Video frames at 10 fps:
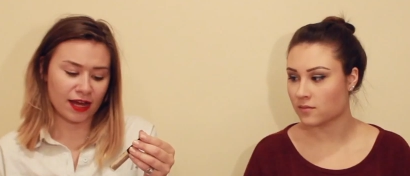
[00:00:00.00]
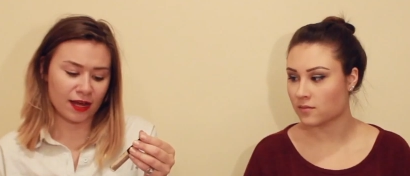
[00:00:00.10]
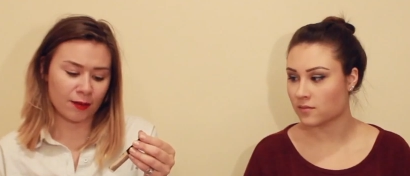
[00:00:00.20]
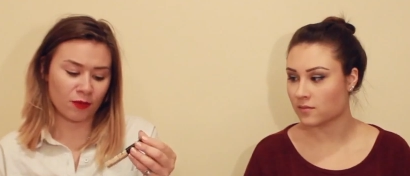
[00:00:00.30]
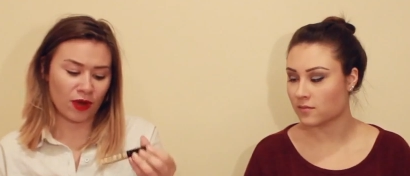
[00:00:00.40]

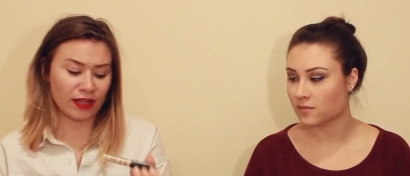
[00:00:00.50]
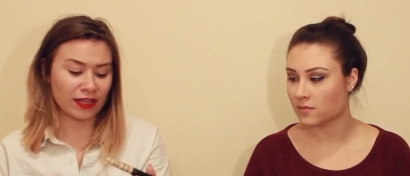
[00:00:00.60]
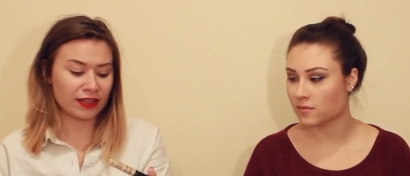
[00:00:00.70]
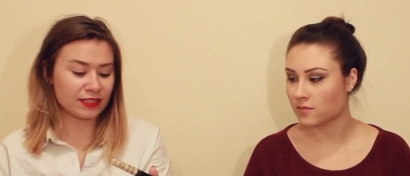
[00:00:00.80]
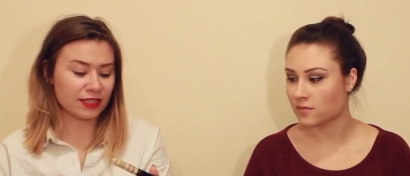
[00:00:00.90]
Speaker 1: Um, I
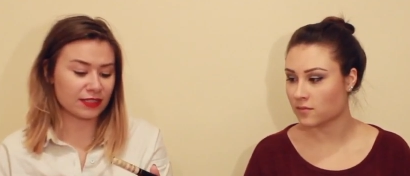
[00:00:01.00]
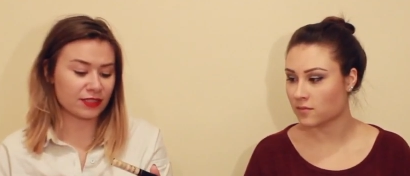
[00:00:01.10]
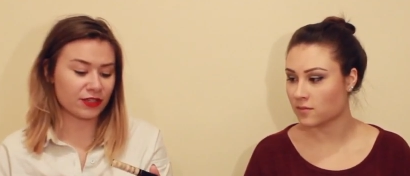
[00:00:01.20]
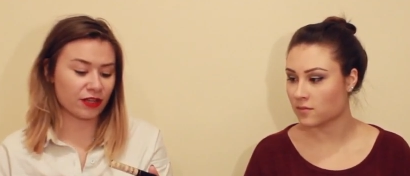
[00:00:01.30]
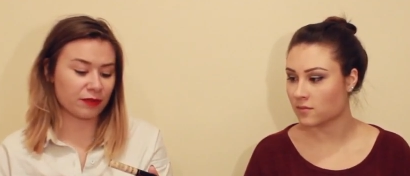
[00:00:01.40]
like this because
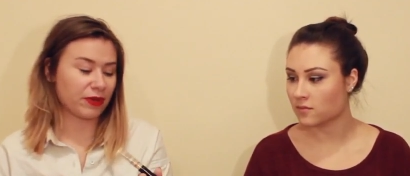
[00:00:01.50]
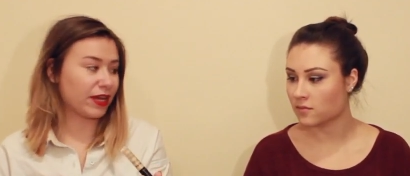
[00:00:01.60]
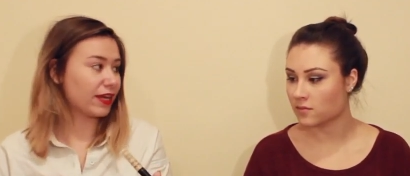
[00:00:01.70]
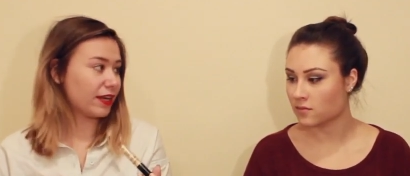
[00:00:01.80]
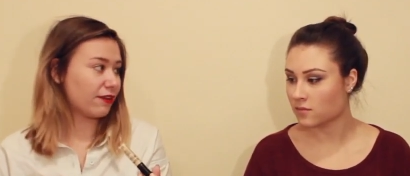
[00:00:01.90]
it's not like
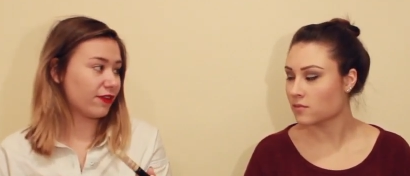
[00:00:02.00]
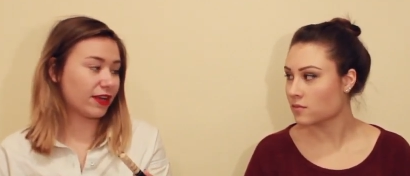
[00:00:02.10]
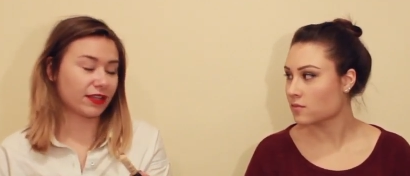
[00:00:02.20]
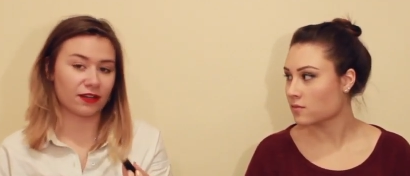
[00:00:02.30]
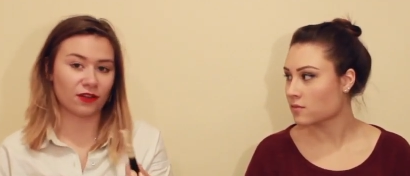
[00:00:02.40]
pink, and I
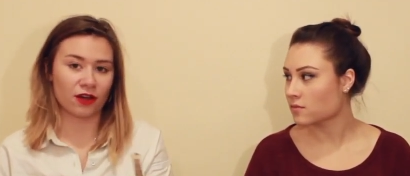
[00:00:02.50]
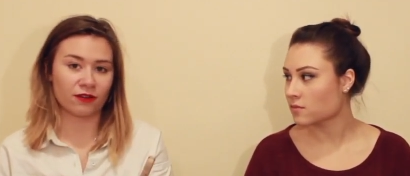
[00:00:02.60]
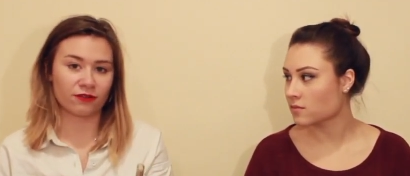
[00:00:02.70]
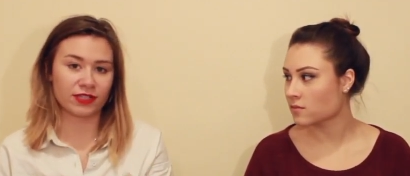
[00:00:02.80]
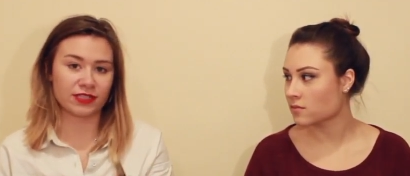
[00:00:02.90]
find that a lot
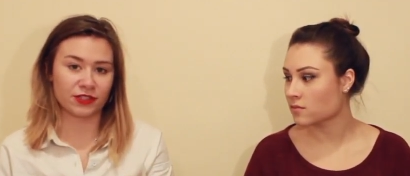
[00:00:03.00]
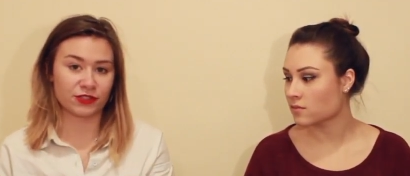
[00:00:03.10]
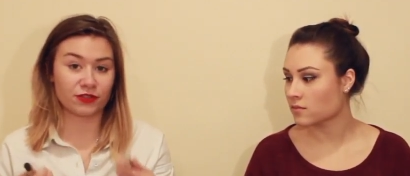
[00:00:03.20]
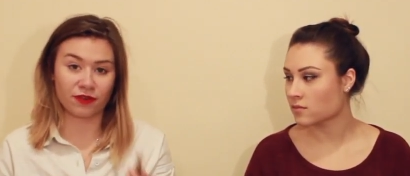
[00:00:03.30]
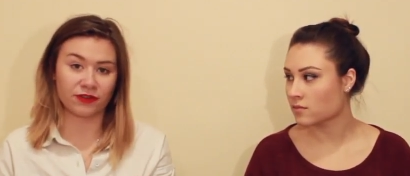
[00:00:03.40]
of
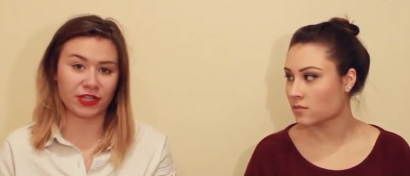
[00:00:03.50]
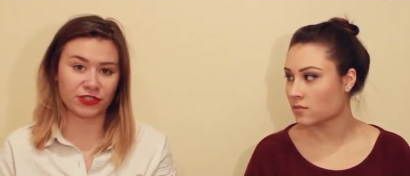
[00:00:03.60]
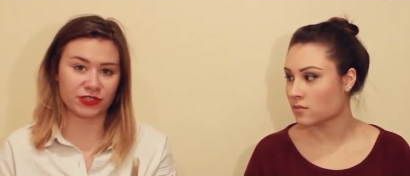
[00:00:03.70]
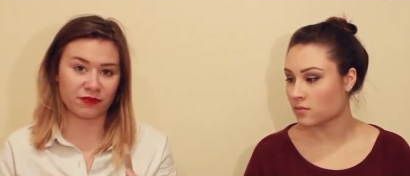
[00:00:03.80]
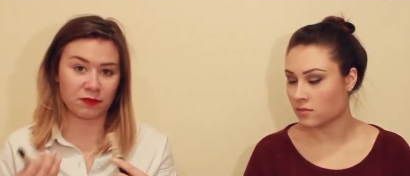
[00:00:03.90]
concealers and
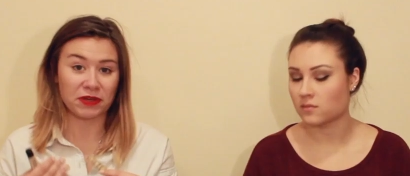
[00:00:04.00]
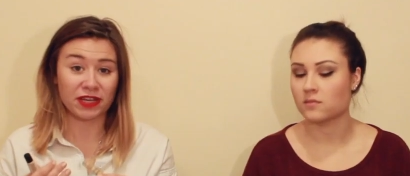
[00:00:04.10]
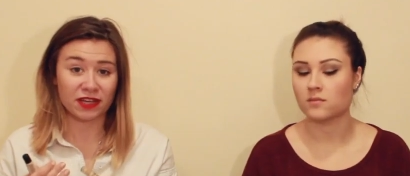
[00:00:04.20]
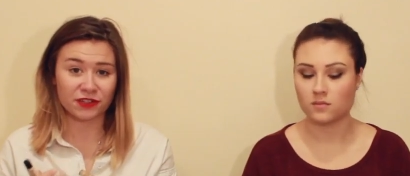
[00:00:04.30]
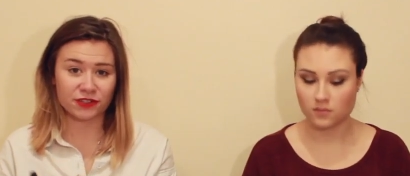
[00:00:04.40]
foundations have a
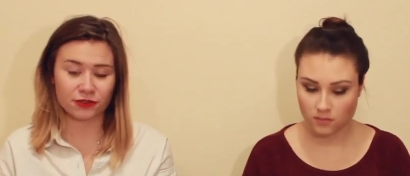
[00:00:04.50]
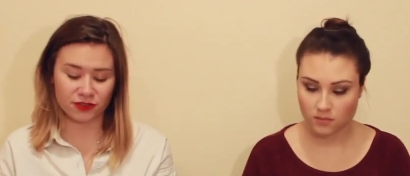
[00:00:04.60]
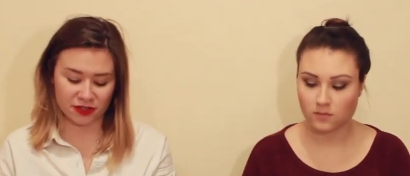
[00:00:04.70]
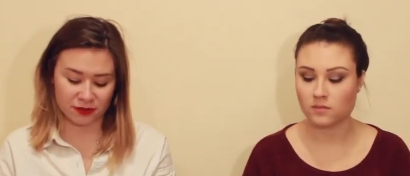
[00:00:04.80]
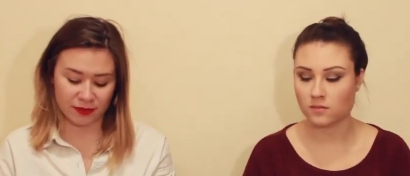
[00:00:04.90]
pink undertone
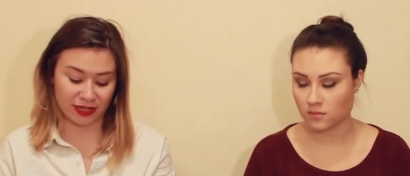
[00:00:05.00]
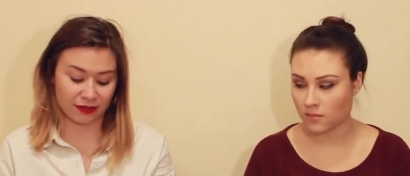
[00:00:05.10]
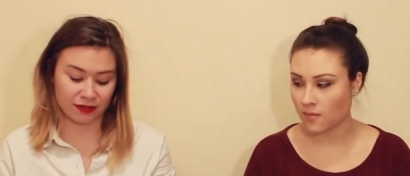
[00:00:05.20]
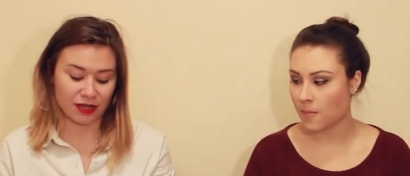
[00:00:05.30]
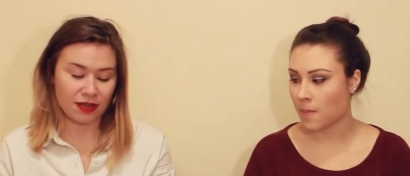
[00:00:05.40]
to them,
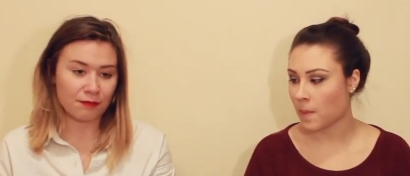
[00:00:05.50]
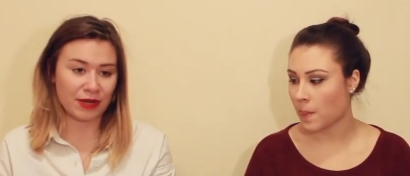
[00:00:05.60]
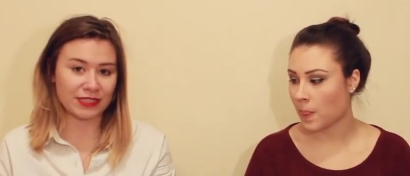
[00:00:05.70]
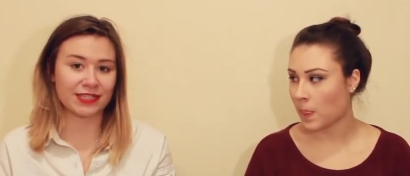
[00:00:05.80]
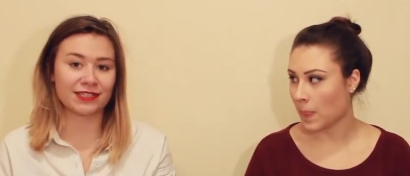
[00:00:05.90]
and
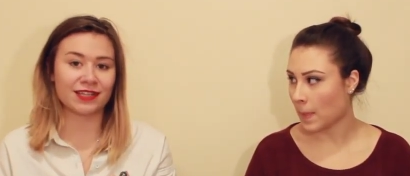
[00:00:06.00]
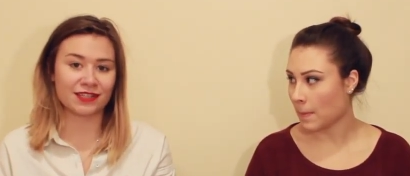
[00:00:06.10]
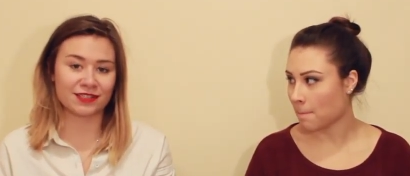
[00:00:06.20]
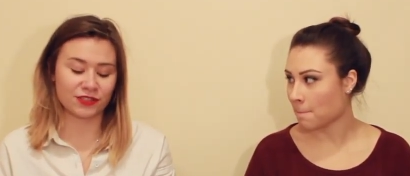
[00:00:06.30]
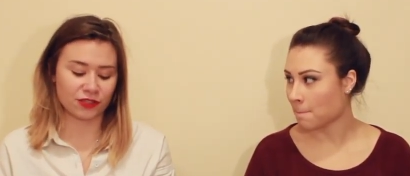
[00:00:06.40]
my skin
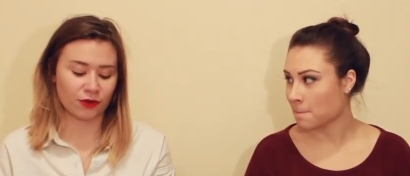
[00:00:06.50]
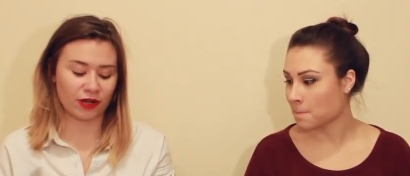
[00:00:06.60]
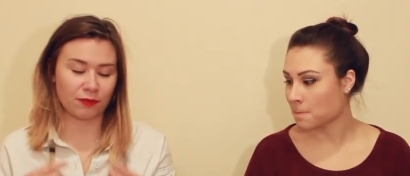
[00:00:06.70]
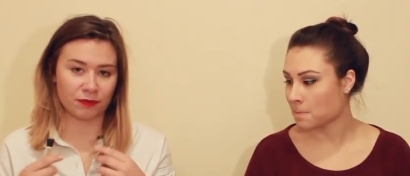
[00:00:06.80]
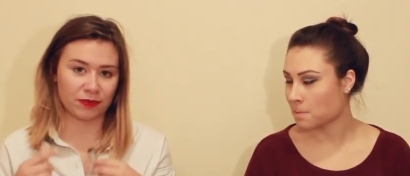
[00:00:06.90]
doesn't. So
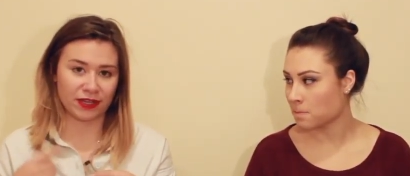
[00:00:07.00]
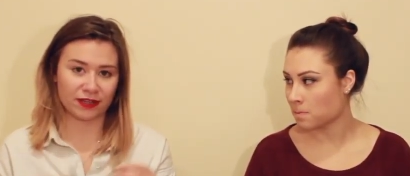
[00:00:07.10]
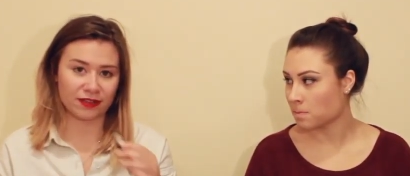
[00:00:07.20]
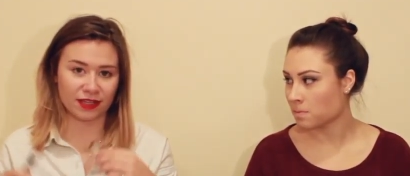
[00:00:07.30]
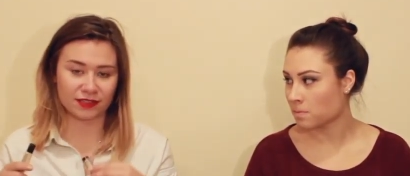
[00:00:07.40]
when I put
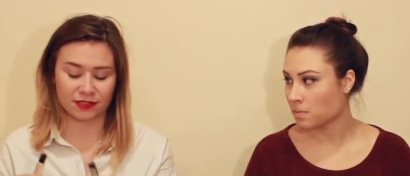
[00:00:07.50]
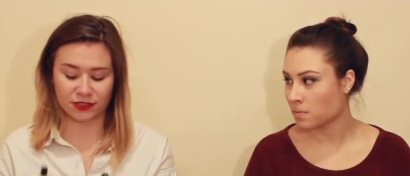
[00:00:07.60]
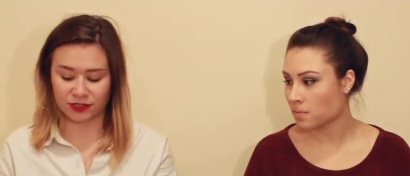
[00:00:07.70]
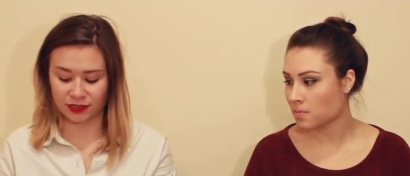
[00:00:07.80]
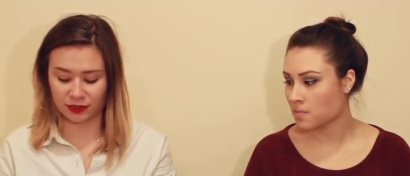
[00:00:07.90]
pink things, it
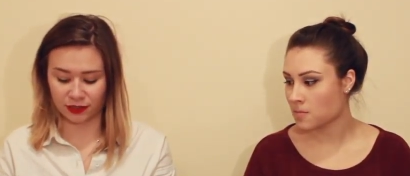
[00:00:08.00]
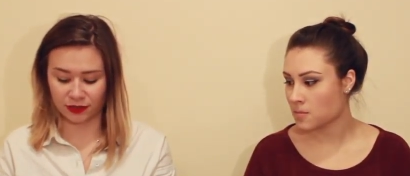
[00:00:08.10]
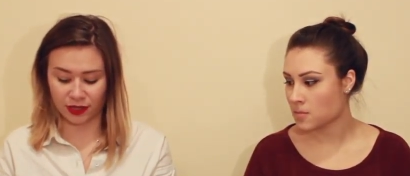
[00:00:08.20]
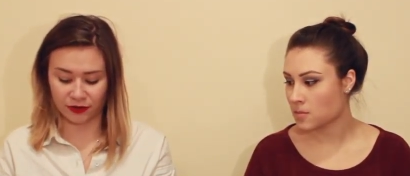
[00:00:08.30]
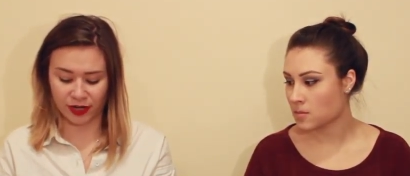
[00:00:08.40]
just doesn't look
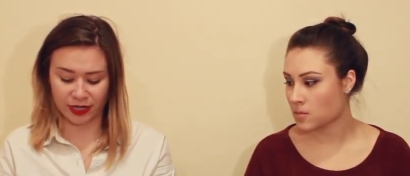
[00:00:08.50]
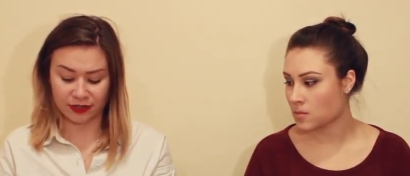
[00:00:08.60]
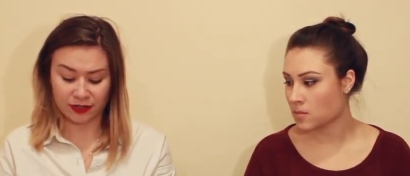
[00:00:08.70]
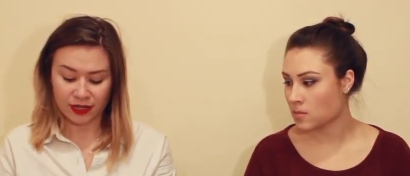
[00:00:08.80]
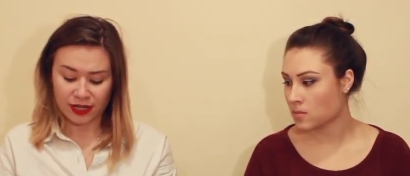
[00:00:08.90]
that great.
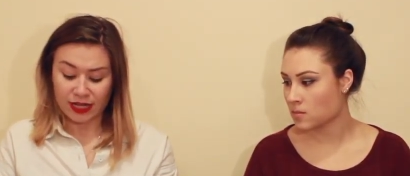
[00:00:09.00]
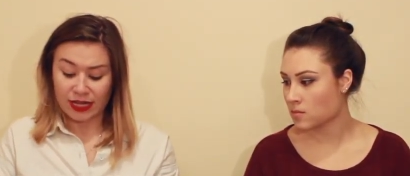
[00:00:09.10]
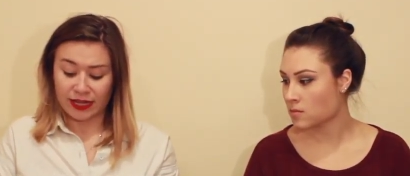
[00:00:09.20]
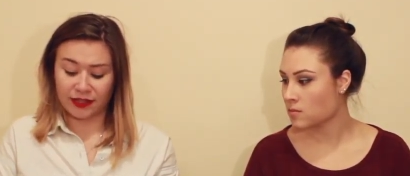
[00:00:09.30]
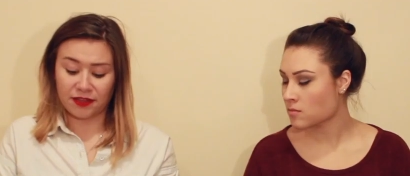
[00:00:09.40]

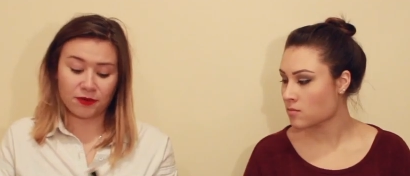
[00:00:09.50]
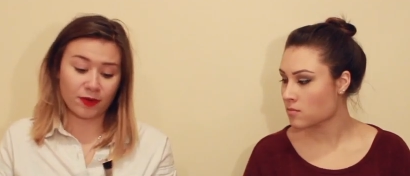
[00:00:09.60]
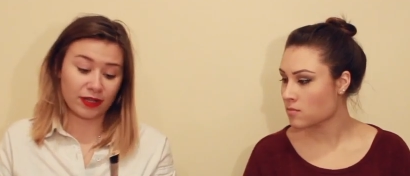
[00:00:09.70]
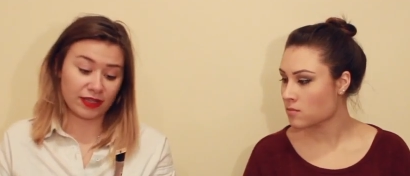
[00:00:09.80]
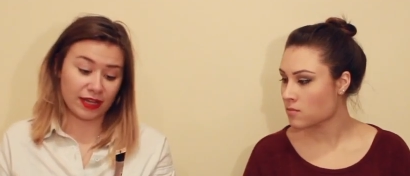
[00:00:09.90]
And the other
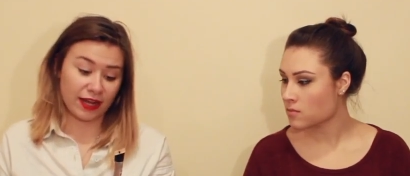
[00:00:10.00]
one